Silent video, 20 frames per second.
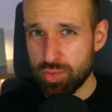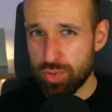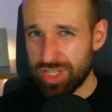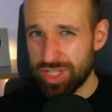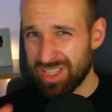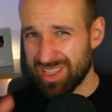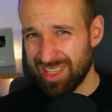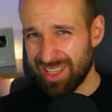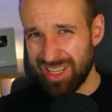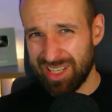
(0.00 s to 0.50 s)
which
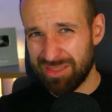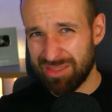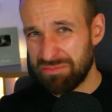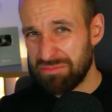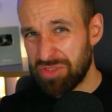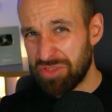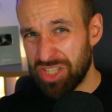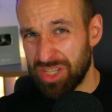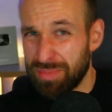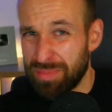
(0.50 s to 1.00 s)
is
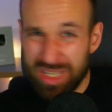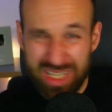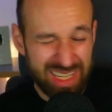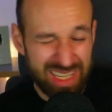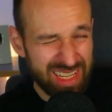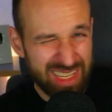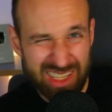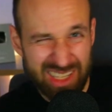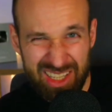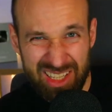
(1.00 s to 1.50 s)
like
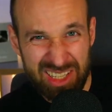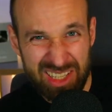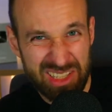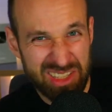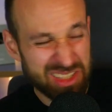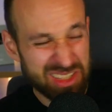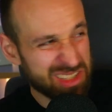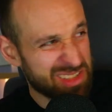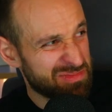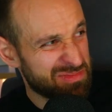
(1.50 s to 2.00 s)

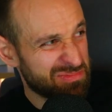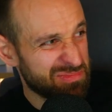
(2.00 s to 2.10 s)
Japanese,